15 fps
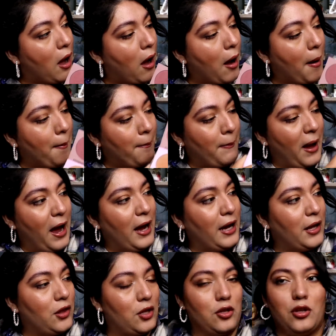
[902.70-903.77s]
matte,
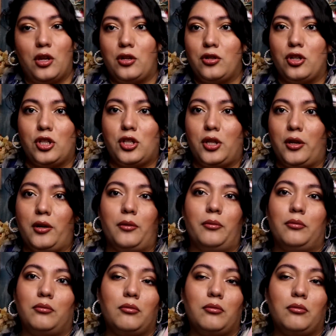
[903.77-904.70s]
and then they're just the